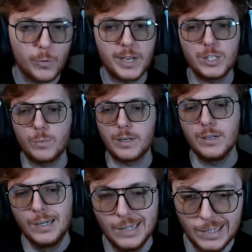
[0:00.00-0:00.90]
formation when
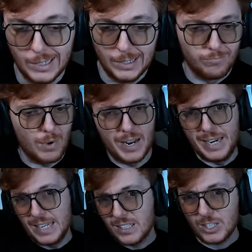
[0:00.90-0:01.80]
I
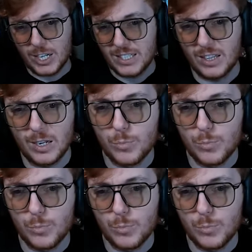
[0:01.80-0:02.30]
need to chase something